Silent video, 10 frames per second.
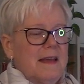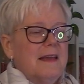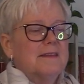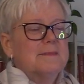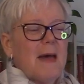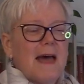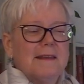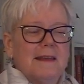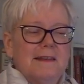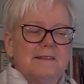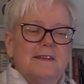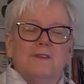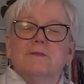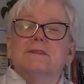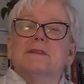his mandate is to
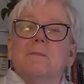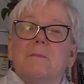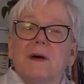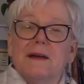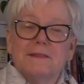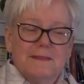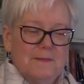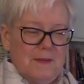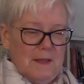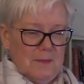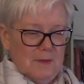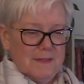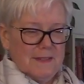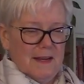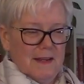use the best available
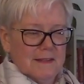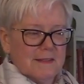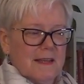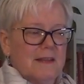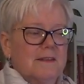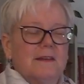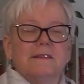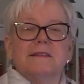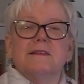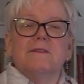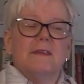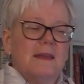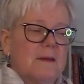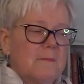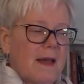science and to consider
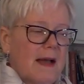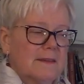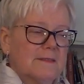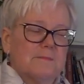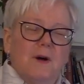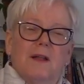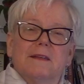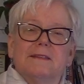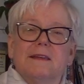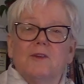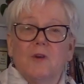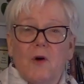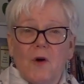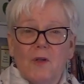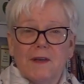the impacts of policy on
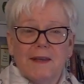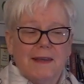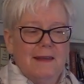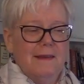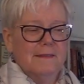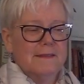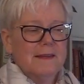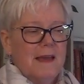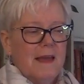all Canadians.